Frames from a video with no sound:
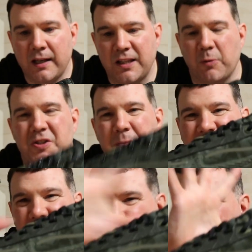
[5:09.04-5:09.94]
They want to make
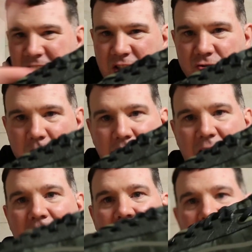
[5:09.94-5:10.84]
it very
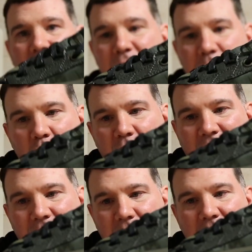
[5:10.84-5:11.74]
streamlined, and they've done it,
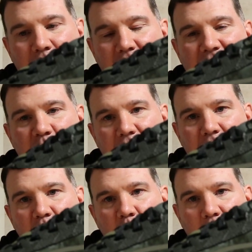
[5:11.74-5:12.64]
haven't they? And I think that's why
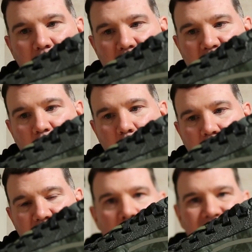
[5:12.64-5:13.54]
they've done away with the toe box.